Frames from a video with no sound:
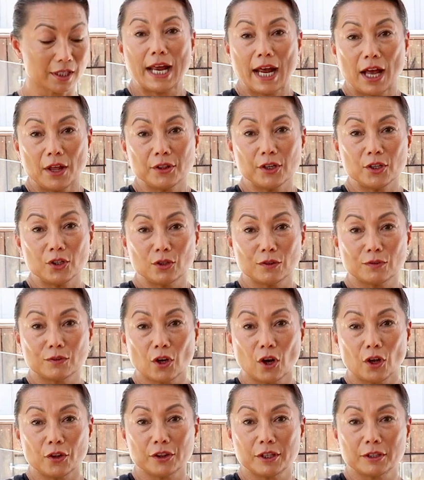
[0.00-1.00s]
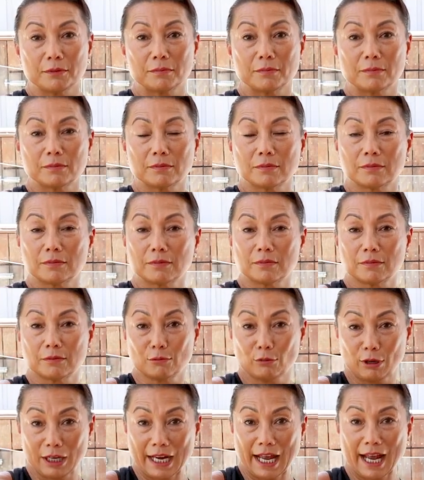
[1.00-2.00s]
Now that you've got them
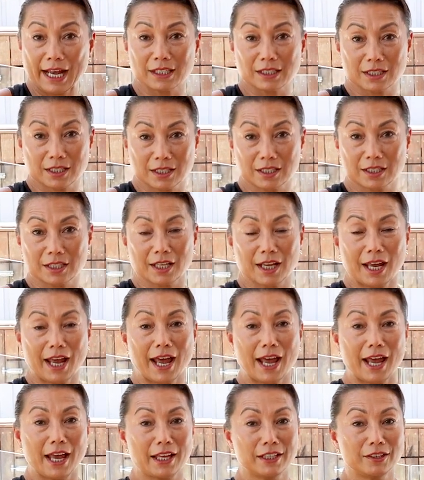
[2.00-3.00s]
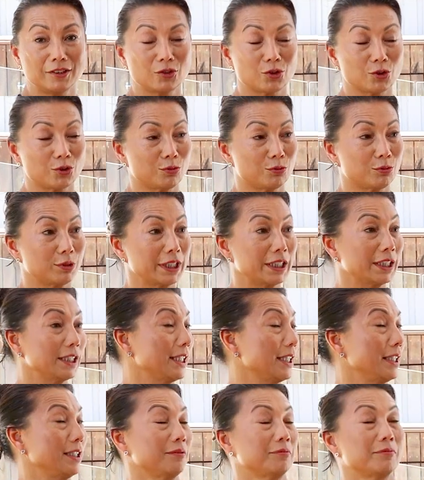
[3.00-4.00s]
relaxed and
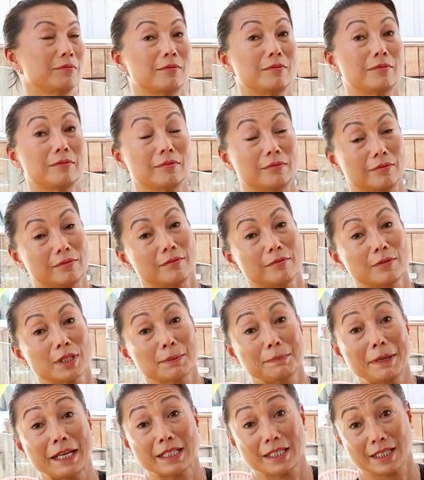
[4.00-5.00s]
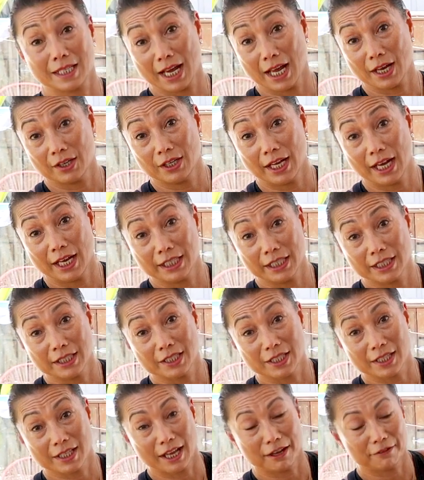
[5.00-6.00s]
really spaced out and
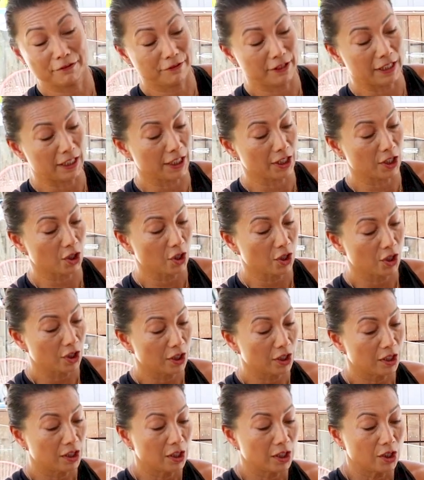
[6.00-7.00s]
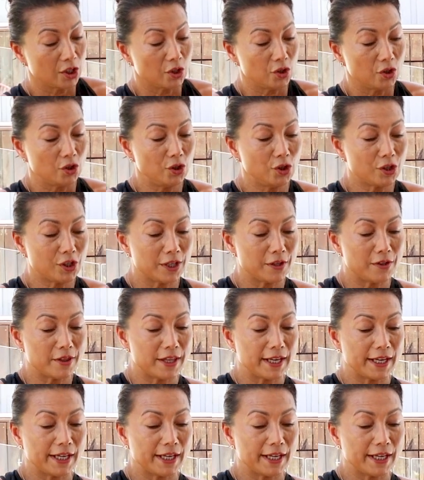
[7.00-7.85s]
into that feeling, you can